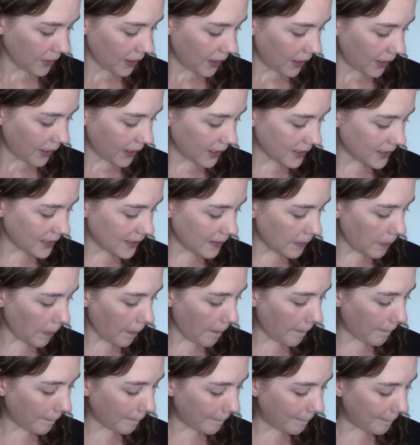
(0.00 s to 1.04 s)
Is
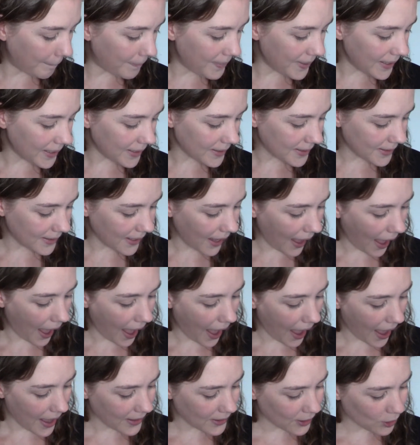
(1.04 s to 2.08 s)
this
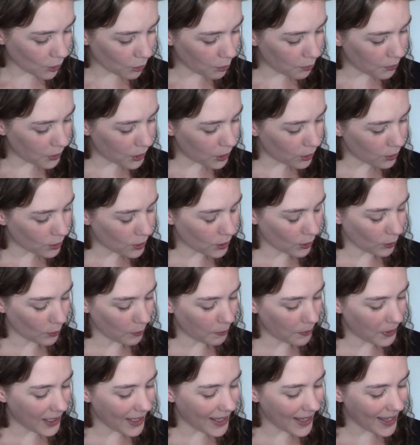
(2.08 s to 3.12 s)
isobutyl
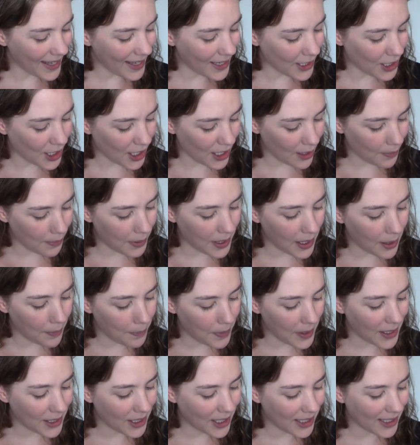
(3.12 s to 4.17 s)

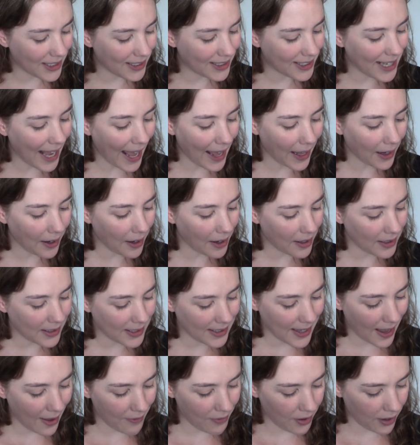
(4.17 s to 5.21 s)

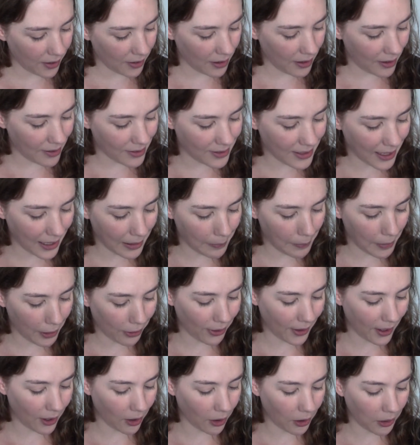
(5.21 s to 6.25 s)

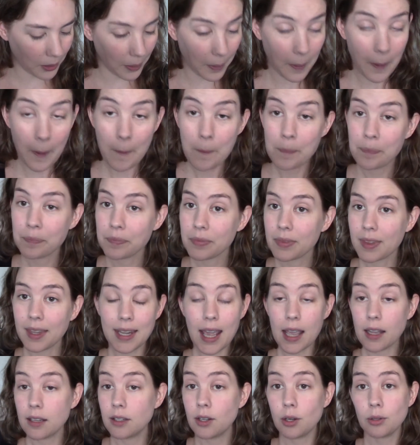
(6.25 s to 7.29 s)
PEG-PPG-10,7-dimethicone. It
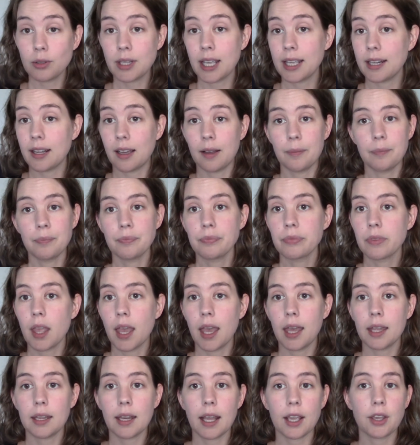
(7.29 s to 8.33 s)
had no data,
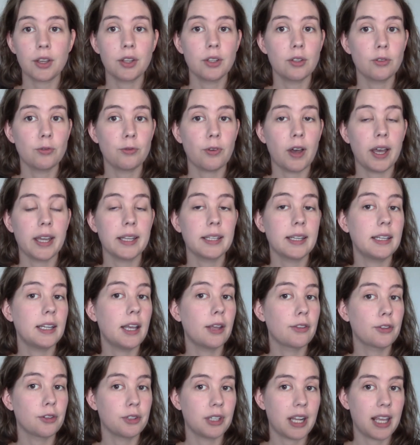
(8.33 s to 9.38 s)
and I couldn't find any
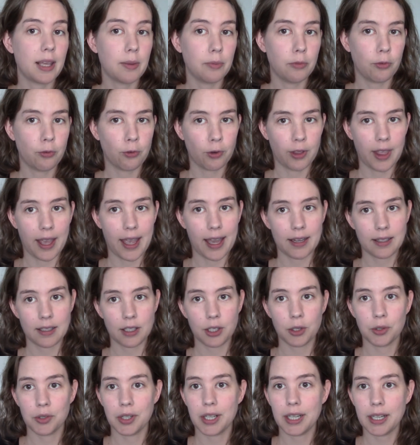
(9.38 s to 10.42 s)
other name for that
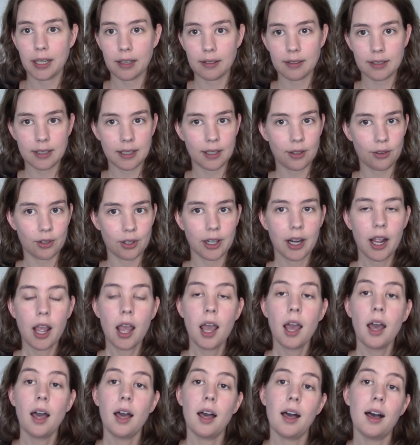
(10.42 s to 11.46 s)
ingredient either.
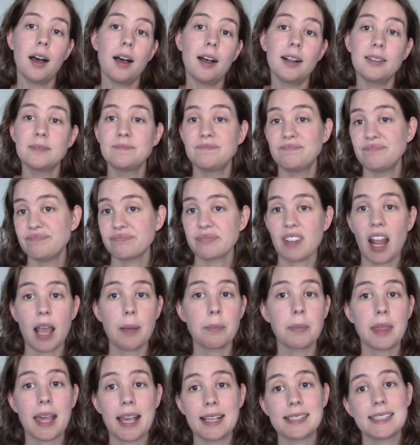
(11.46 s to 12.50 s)

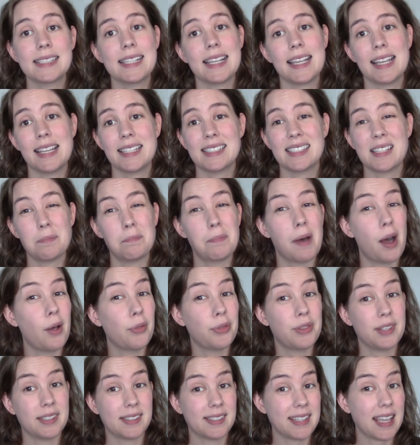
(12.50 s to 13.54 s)
I'm guessing it's about
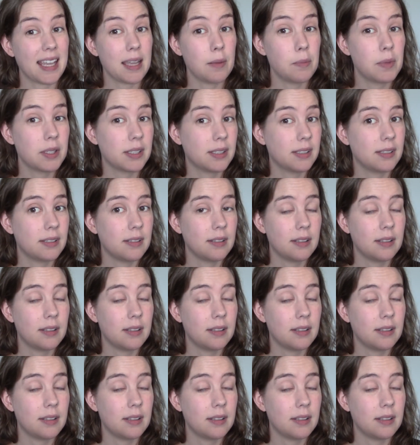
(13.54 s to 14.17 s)
the same as